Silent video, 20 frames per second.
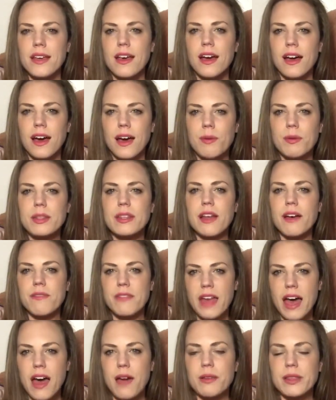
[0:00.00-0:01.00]
I would love
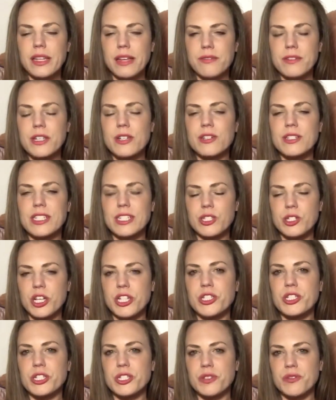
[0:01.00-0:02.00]
that. I would love to hear
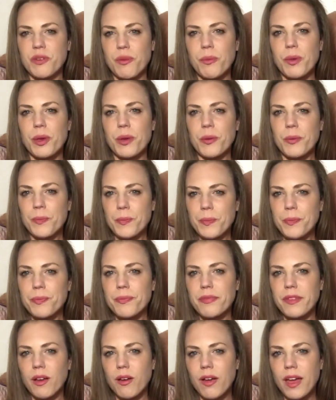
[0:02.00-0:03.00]
suggestions from you.
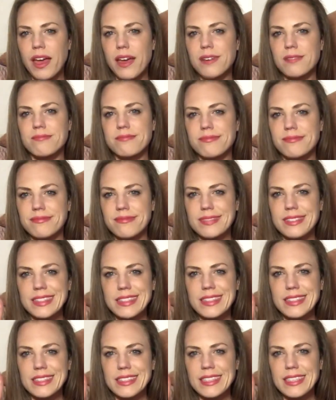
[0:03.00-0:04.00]
Okay?
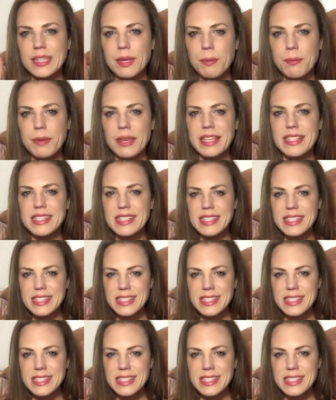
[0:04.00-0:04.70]
Peace.